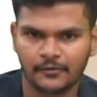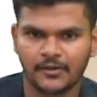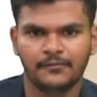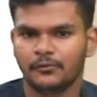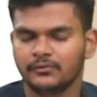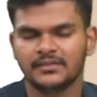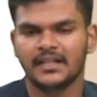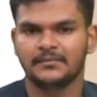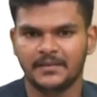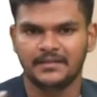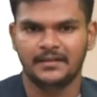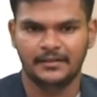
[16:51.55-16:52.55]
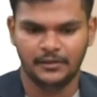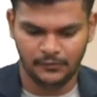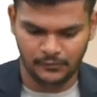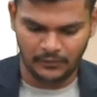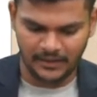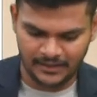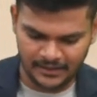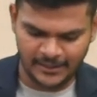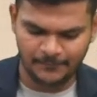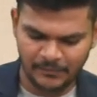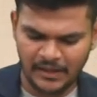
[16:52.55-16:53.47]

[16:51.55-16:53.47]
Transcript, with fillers: Okay, folks. So that's basically the overall idea.